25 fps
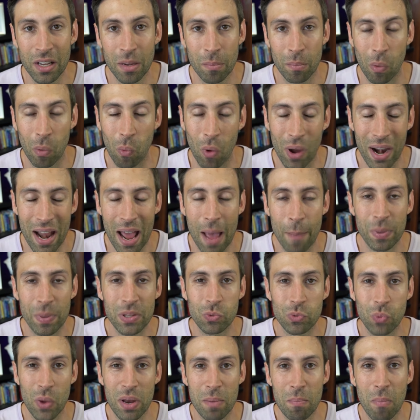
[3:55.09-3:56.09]
But what
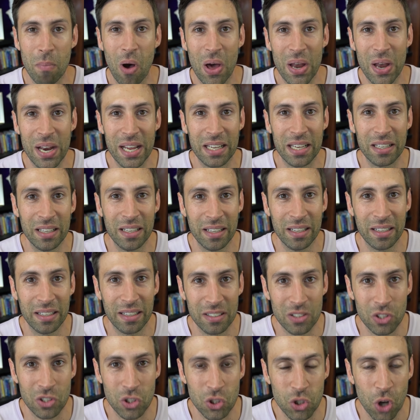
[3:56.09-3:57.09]
happens when mining
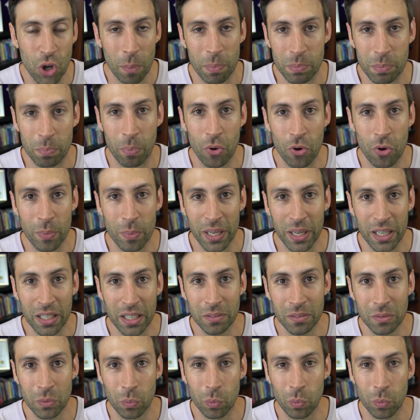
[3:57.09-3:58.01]
stops booming,